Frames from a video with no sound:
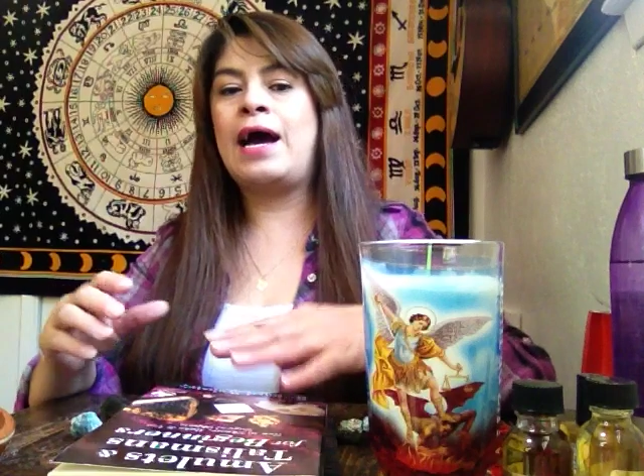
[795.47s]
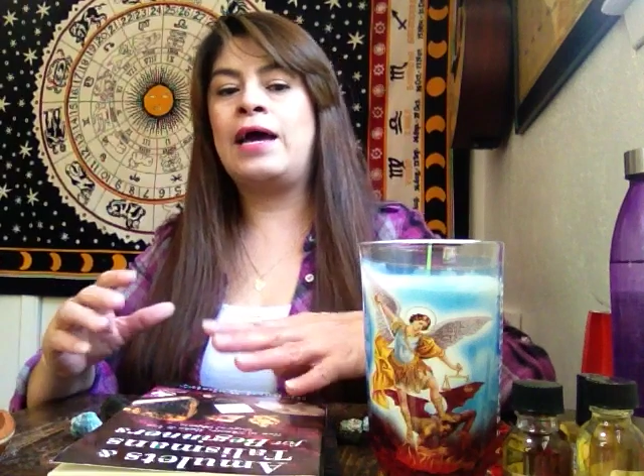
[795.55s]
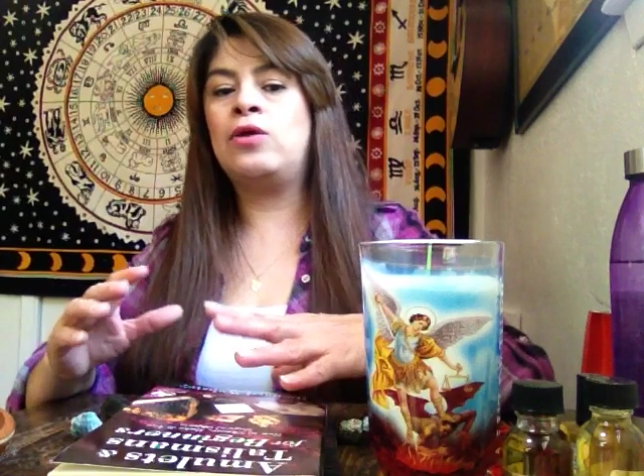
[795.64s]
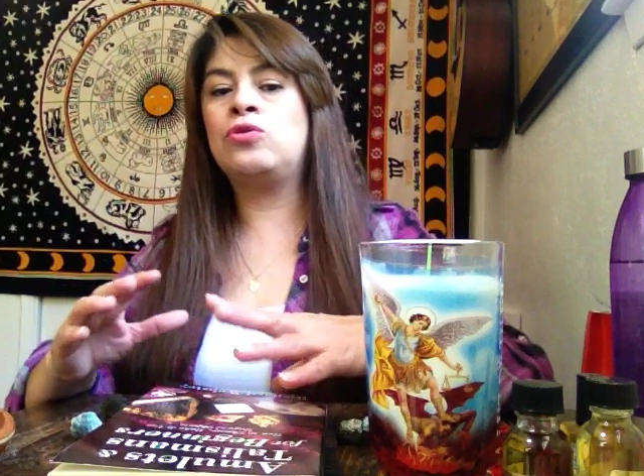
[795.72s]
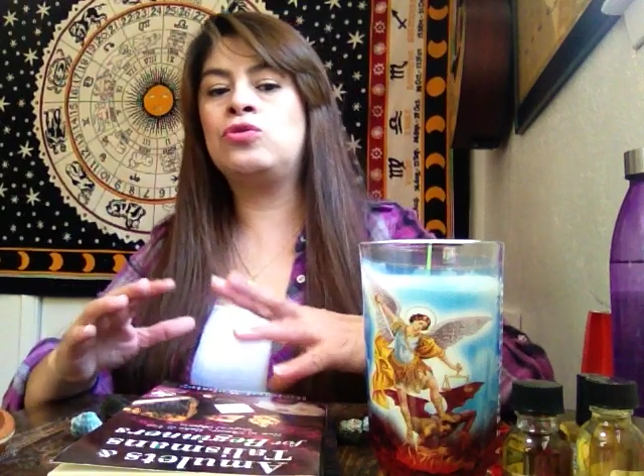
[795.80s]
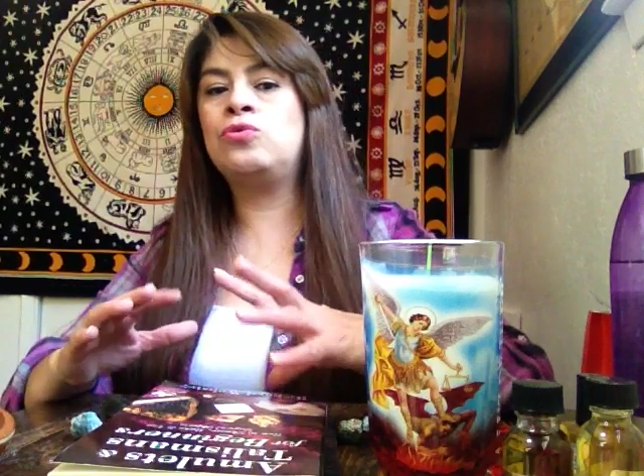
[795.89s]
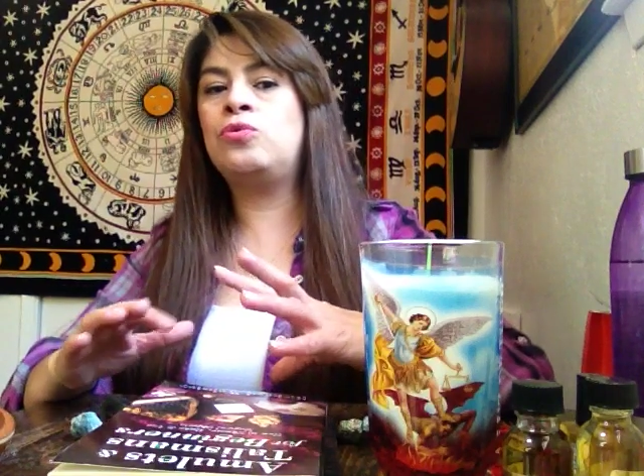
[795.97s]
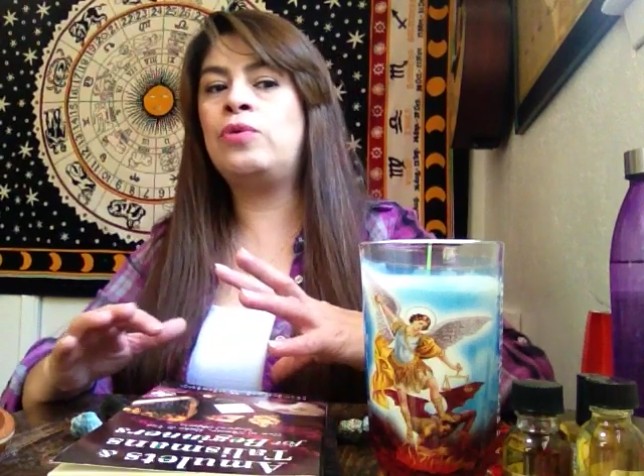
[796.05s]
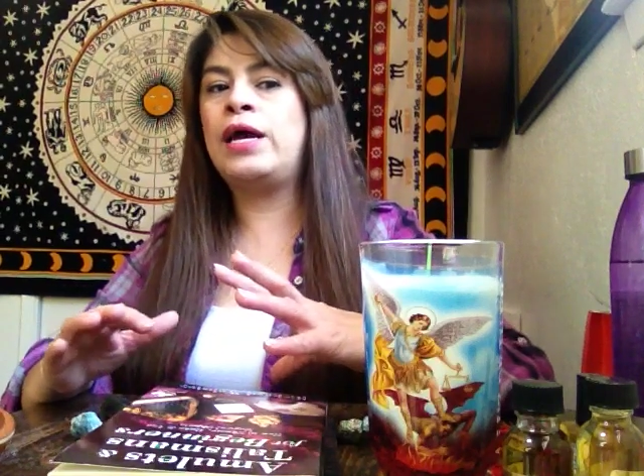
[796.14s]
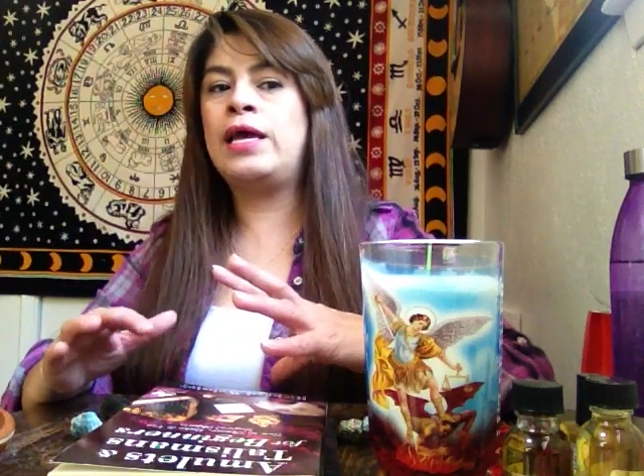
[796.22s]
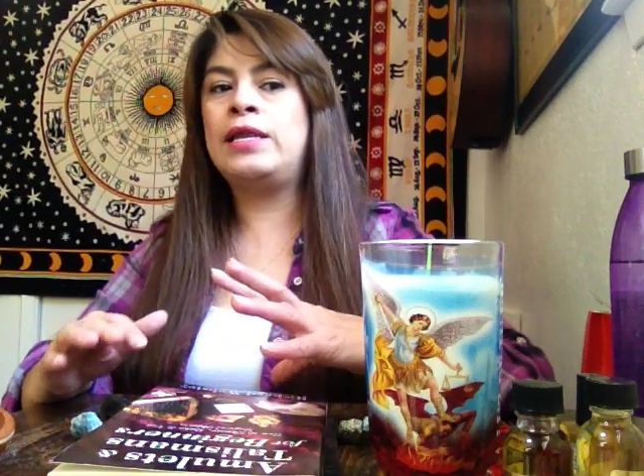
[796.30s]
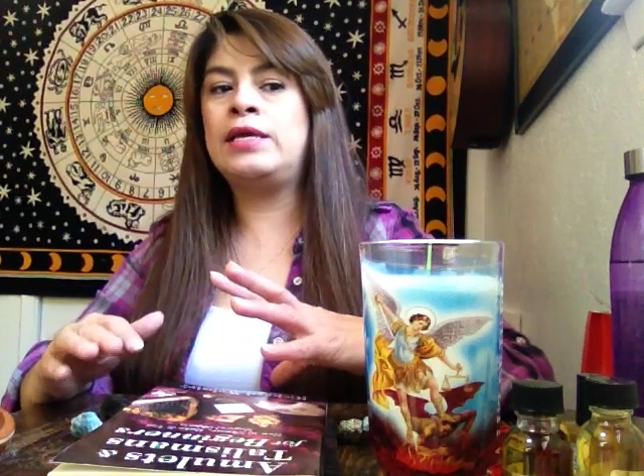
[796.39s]
I don't do
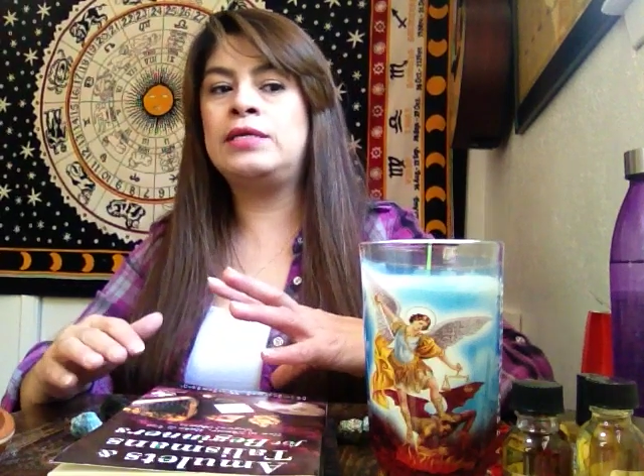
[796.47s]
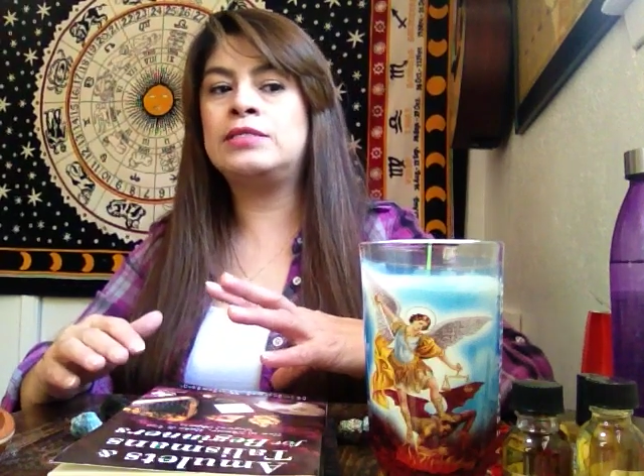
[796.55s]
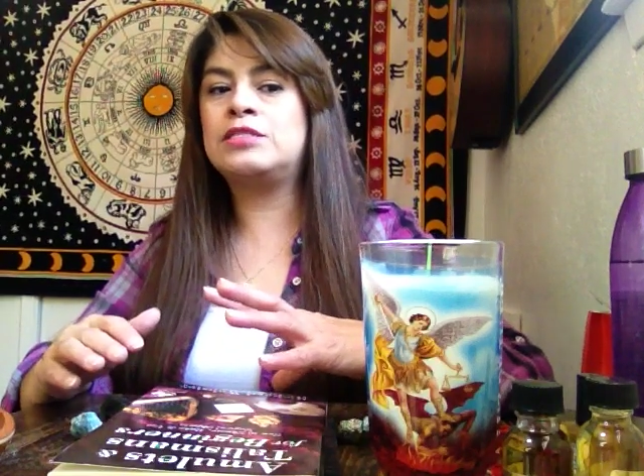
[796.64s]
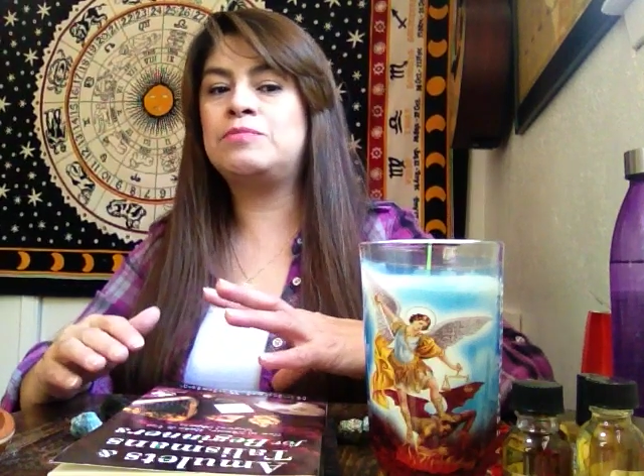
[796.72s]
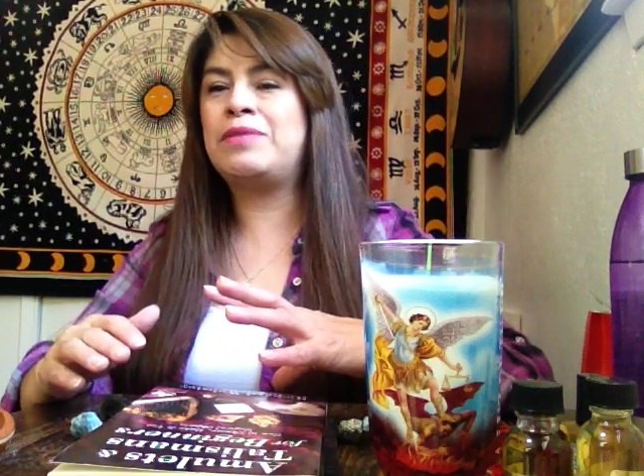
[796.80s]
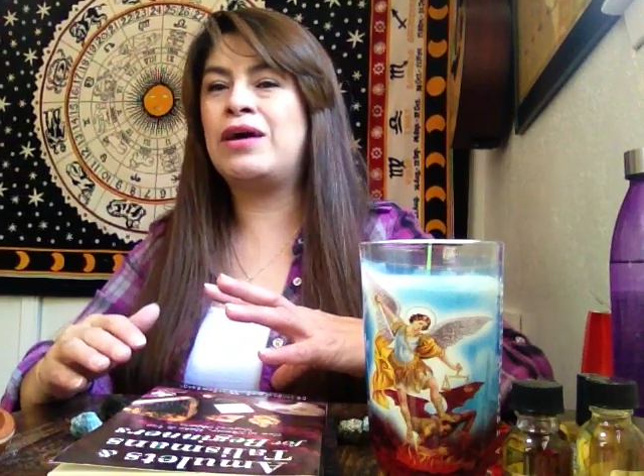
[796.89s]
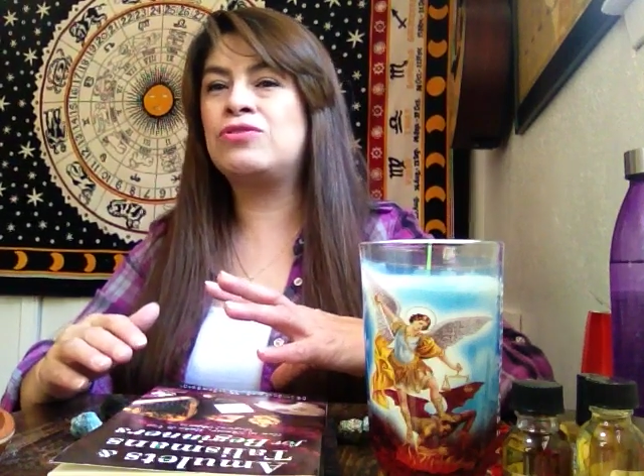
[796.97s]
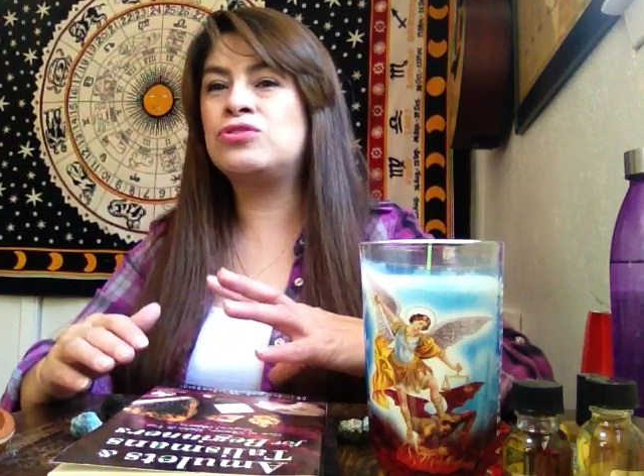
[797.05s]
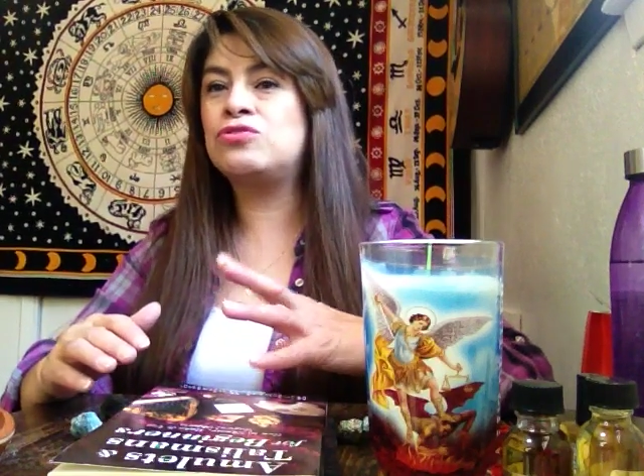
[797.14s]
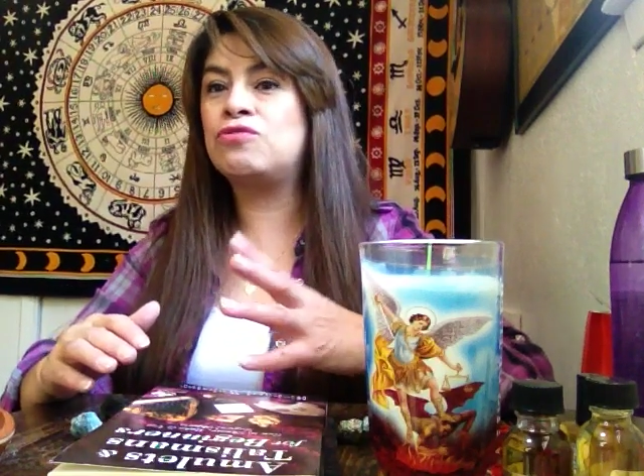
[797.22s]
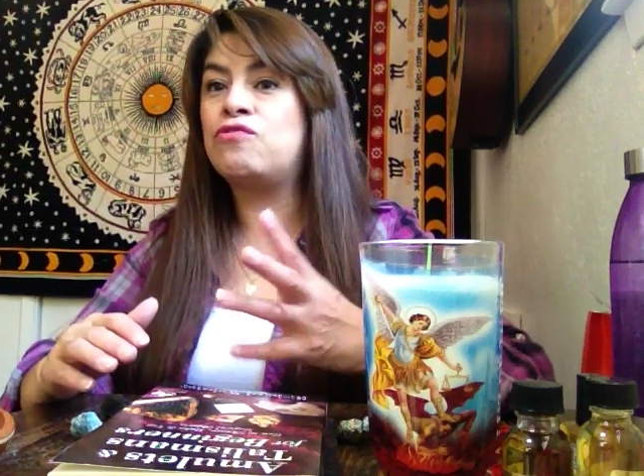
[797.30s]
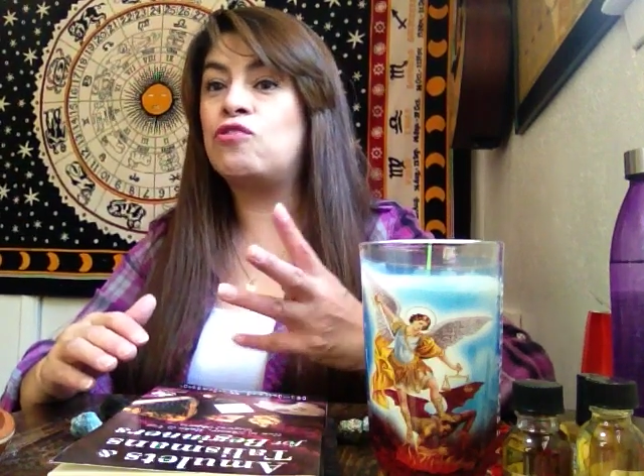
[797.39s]
any spells
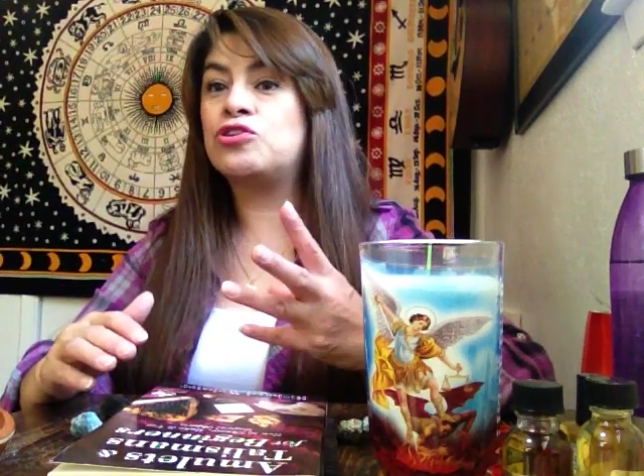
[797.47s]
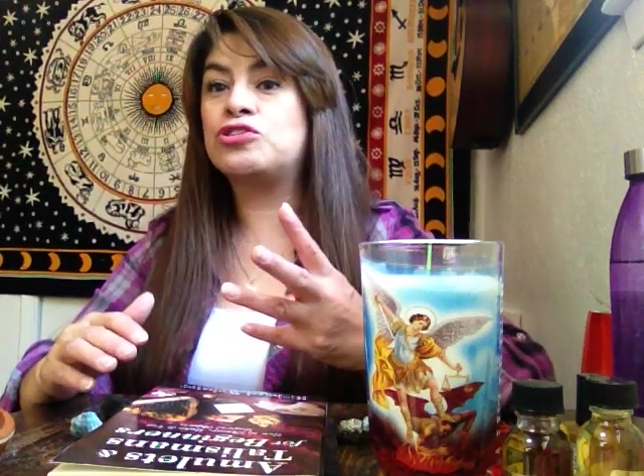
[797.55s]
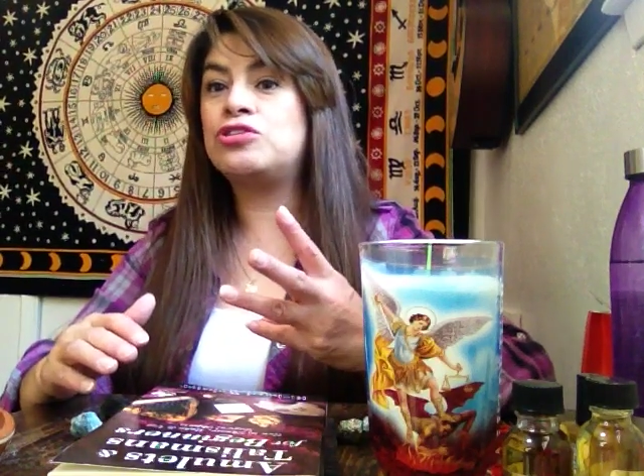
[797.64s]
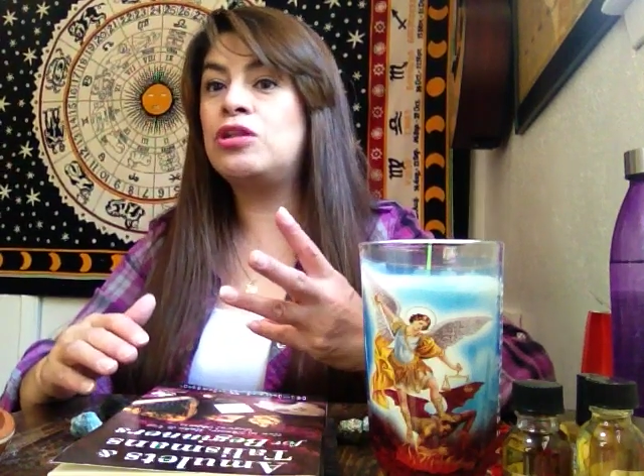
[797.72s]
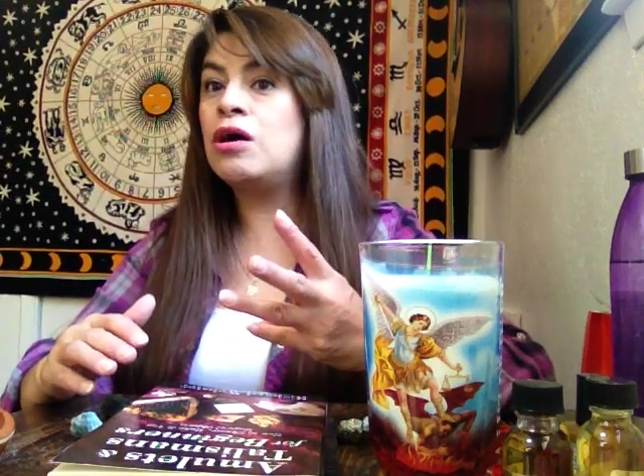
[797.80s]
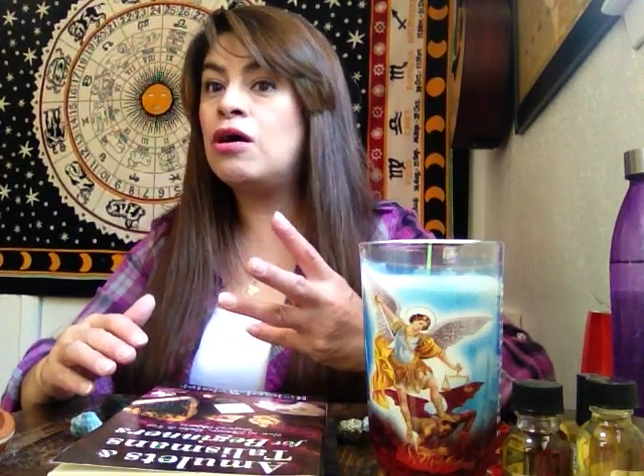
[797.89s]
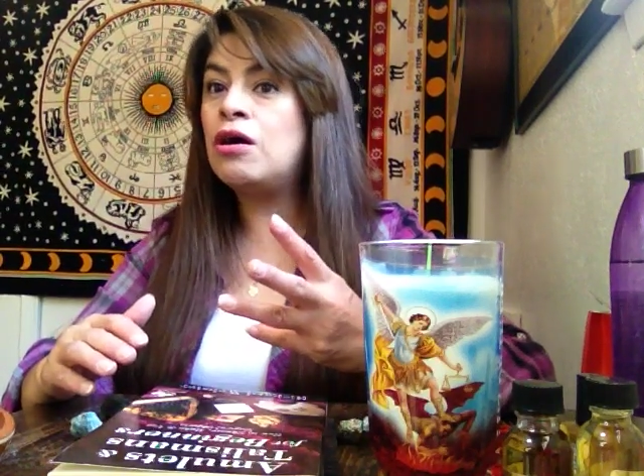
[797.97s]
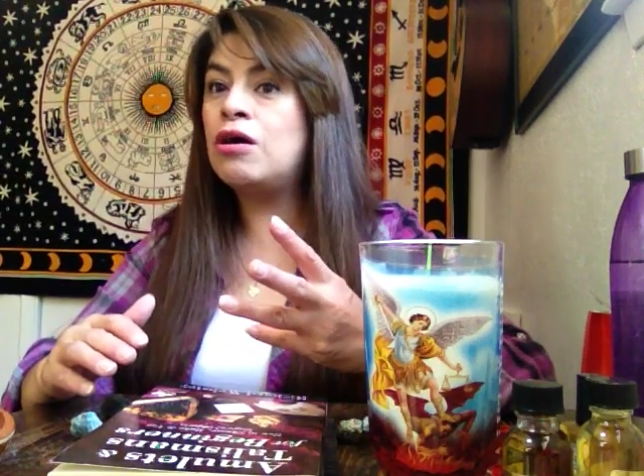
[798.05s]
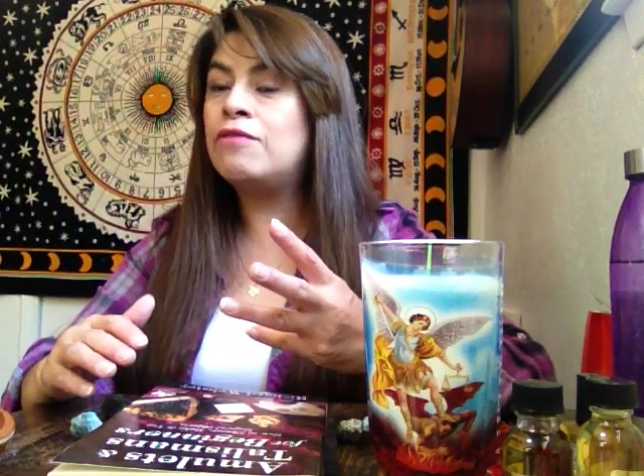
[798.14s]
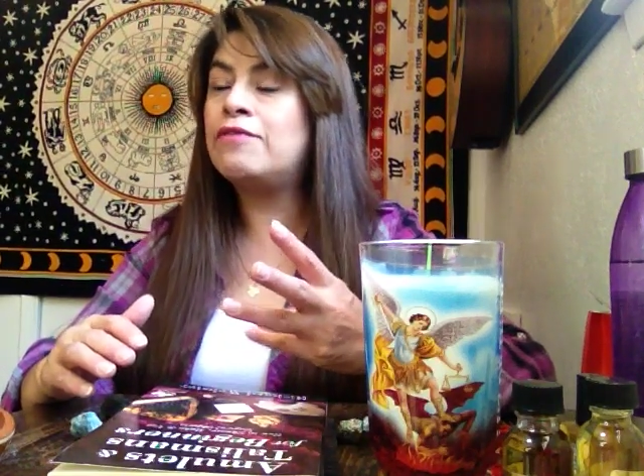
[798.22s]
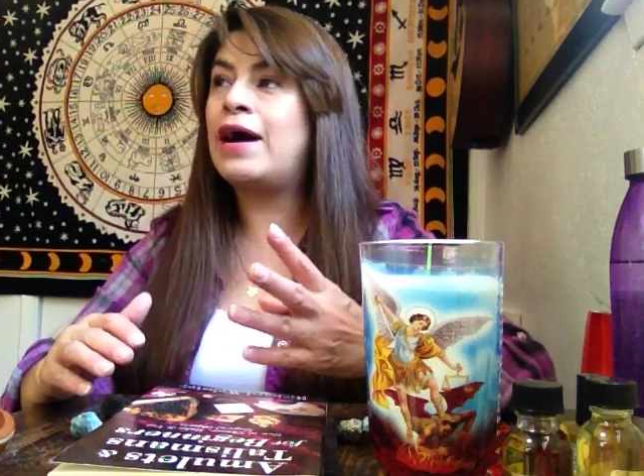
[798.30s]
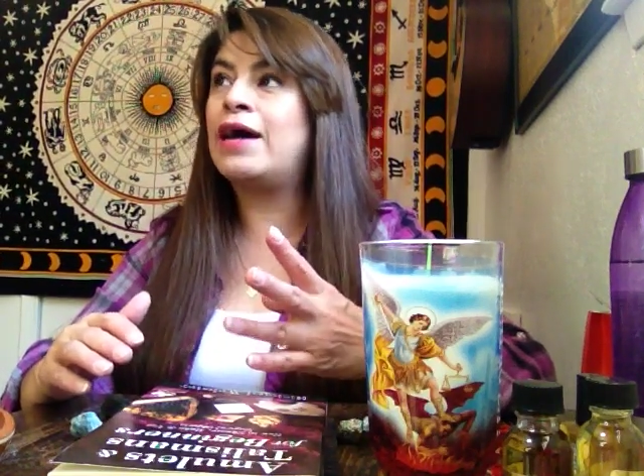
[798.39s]
to force love.